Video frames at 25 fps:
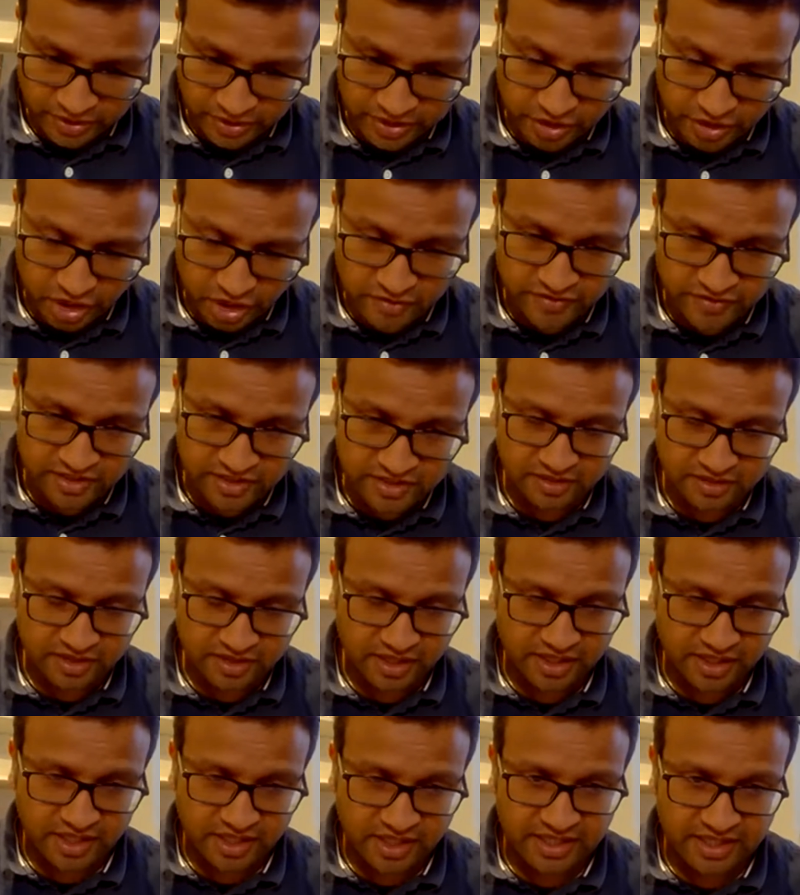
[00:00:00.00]
then when COVID
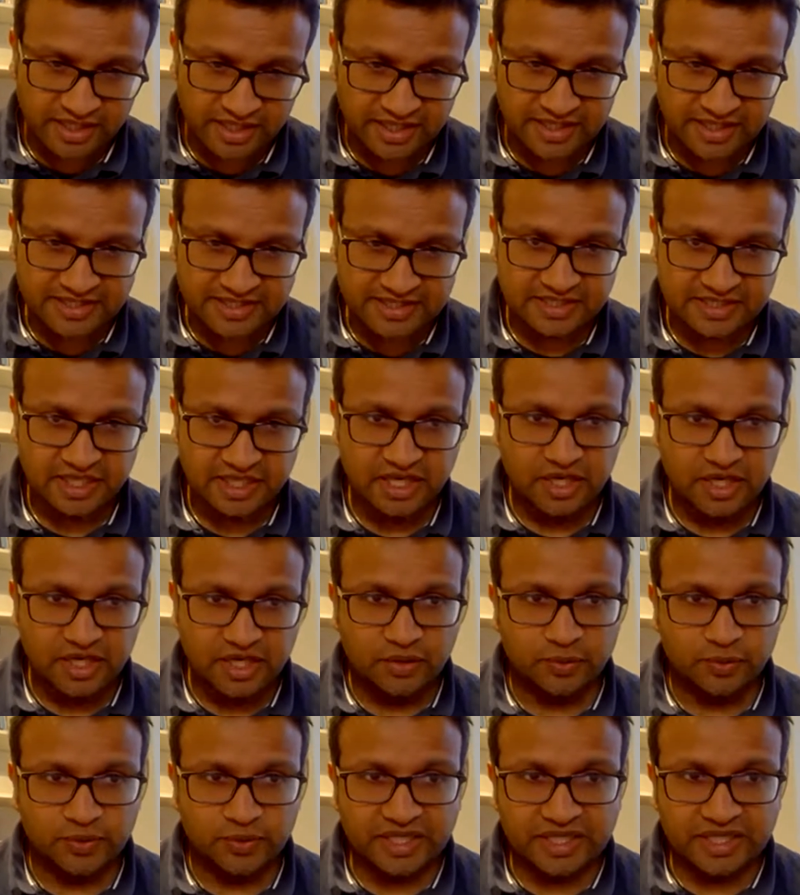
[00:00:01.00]
hit,
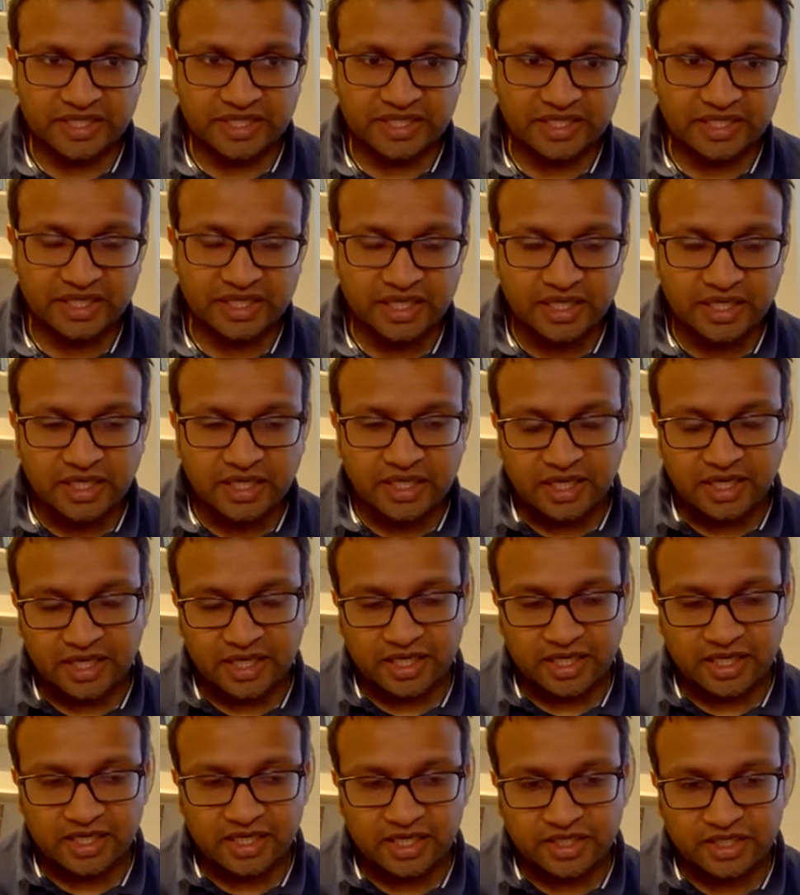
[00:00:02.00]
we
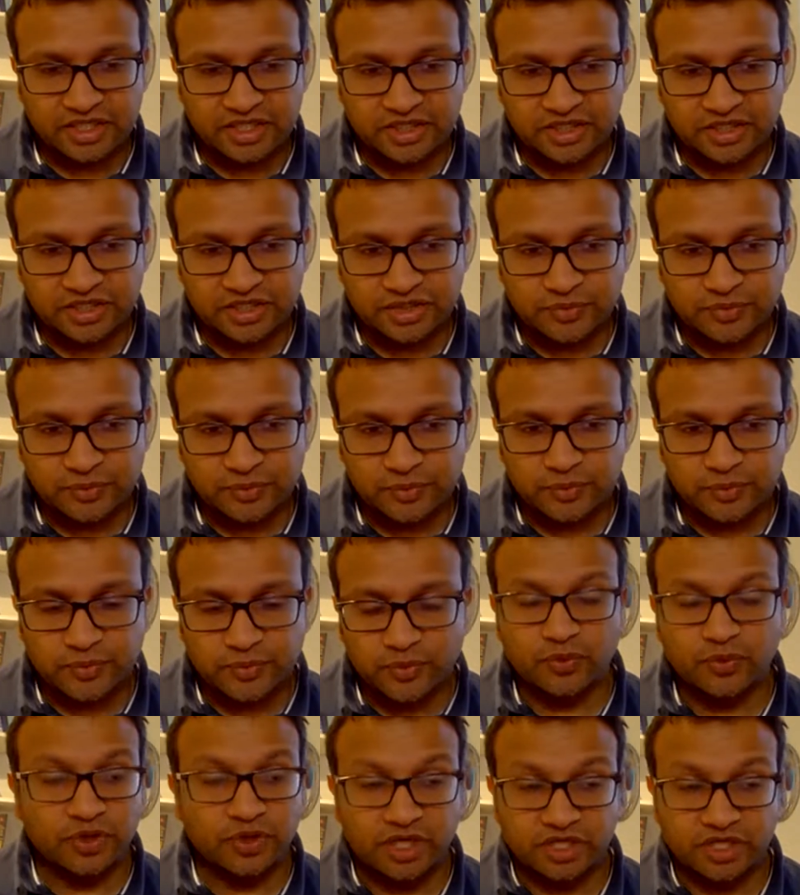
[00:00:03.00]

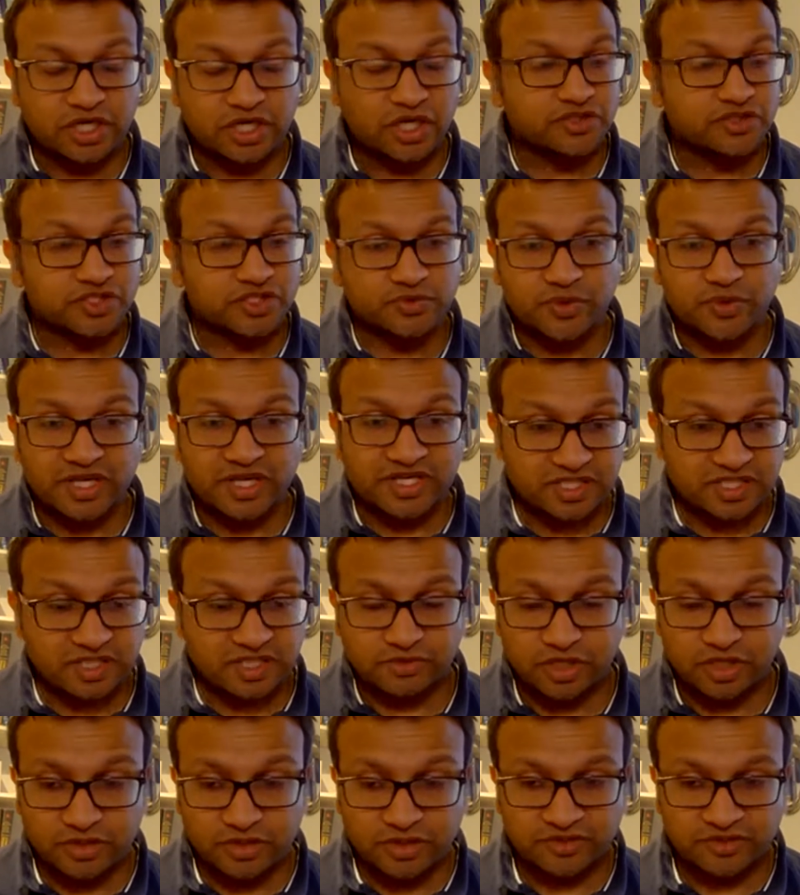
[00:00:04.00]
all our coders ended
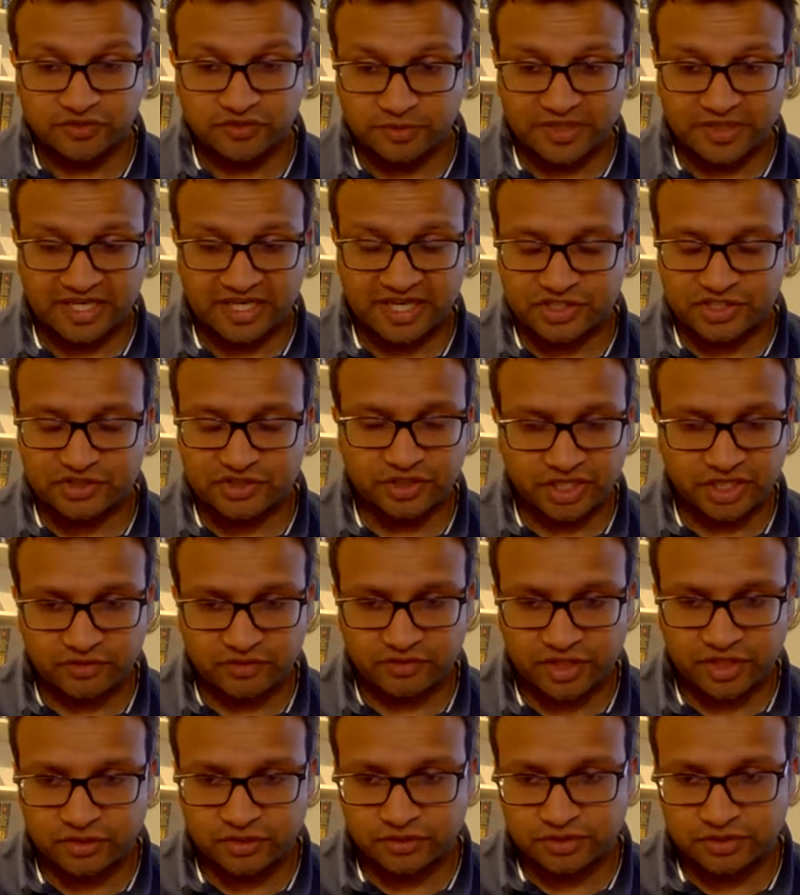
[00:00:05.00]
up coding from the
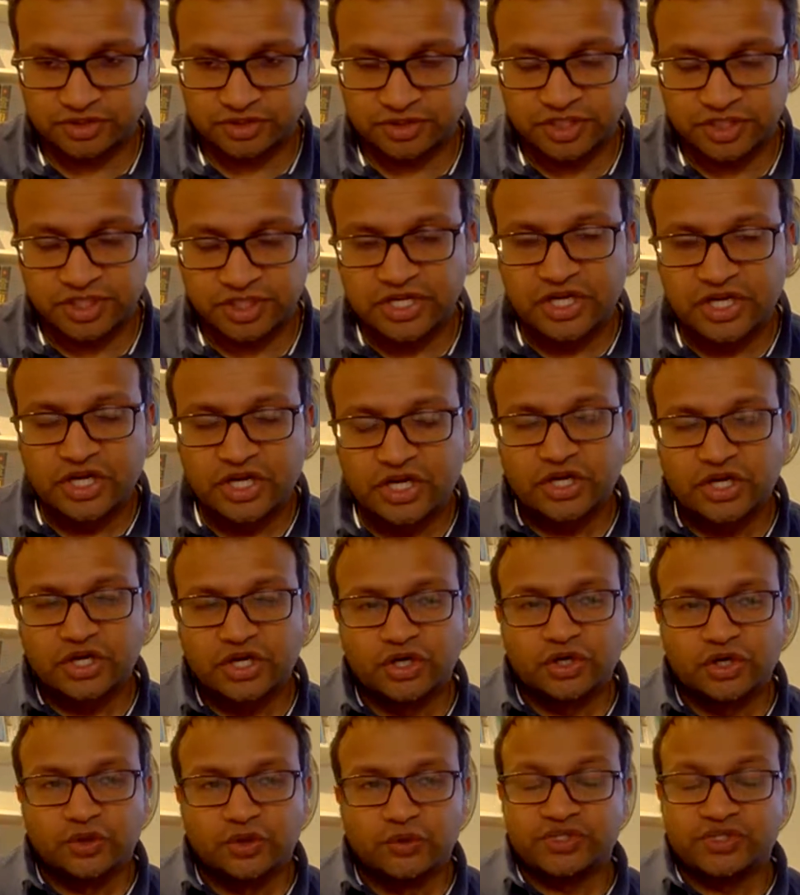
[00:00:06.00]
electronic record,
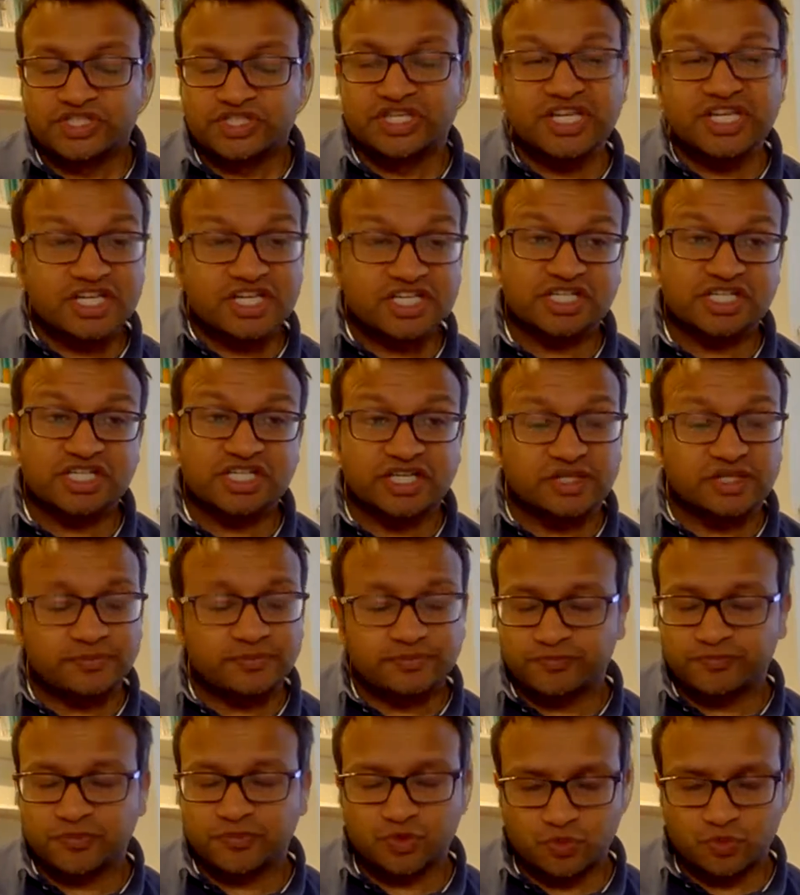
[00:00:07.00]
which
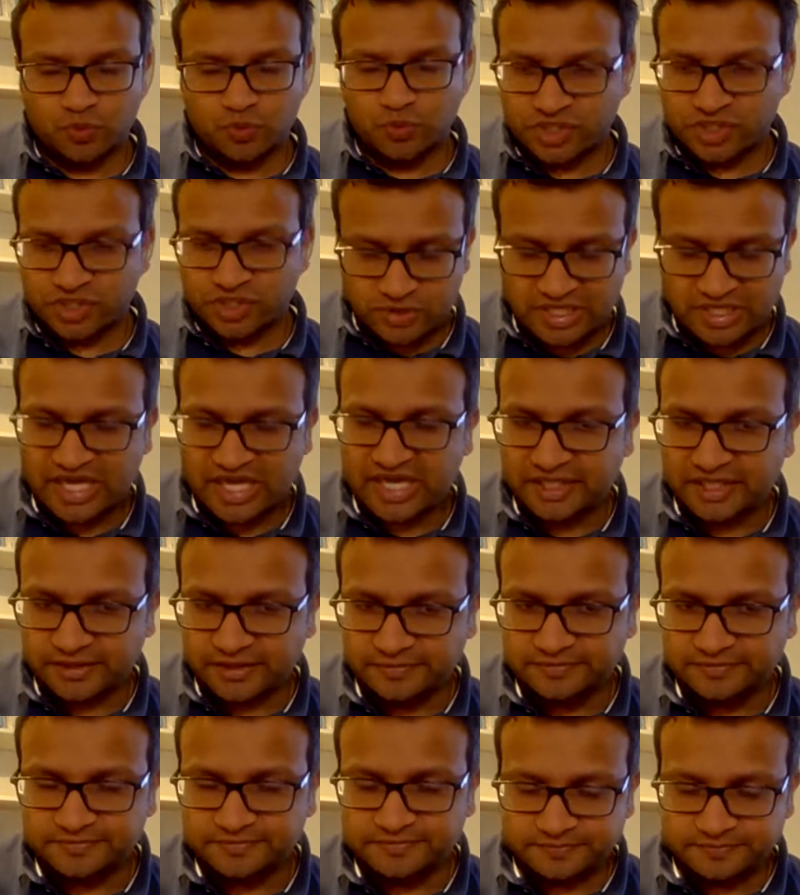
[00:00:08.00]
initially was
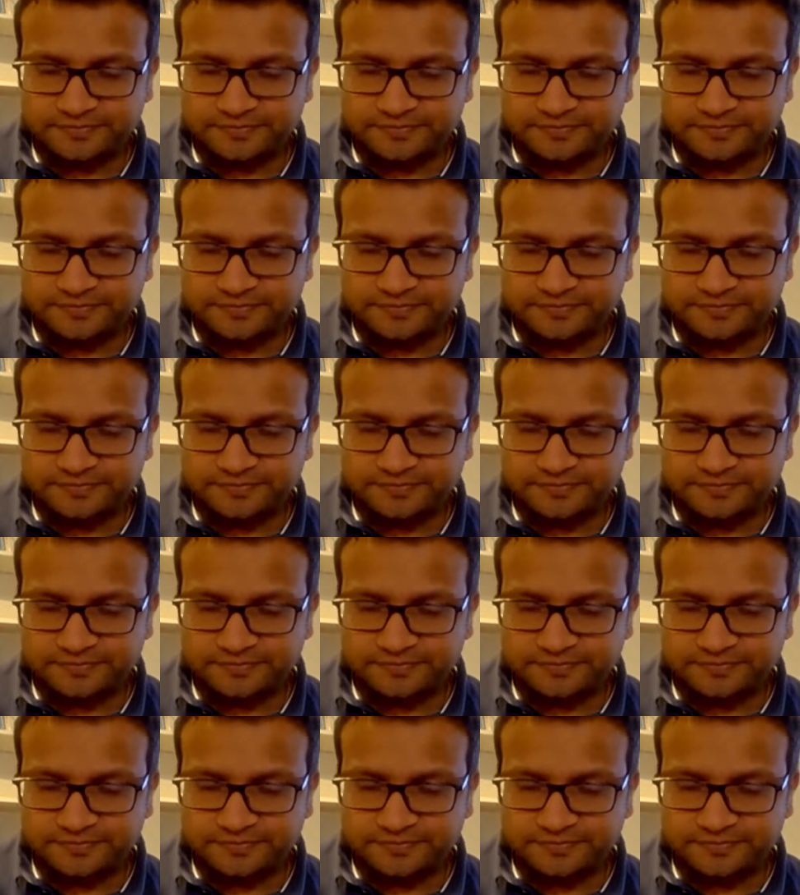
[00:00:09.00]
okay